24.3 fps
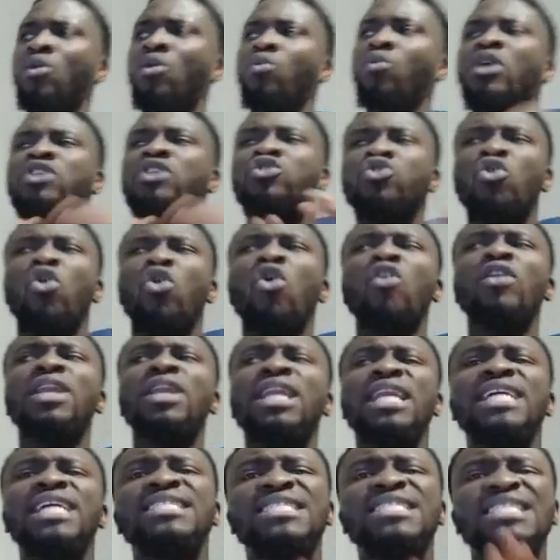was
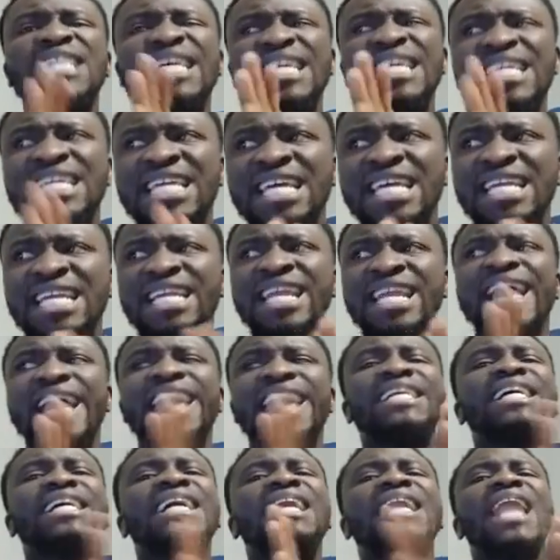only singing
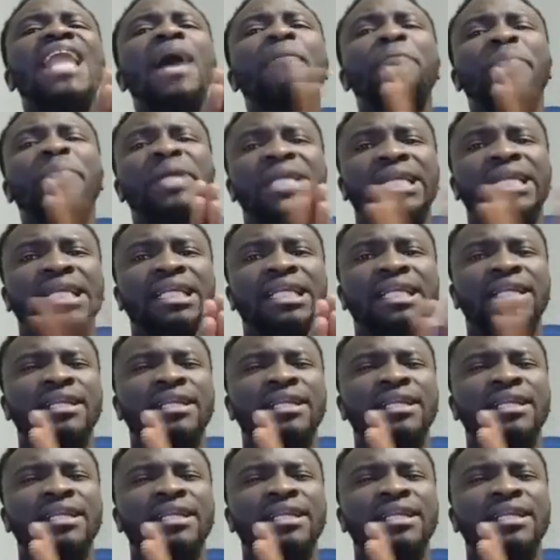and clapping.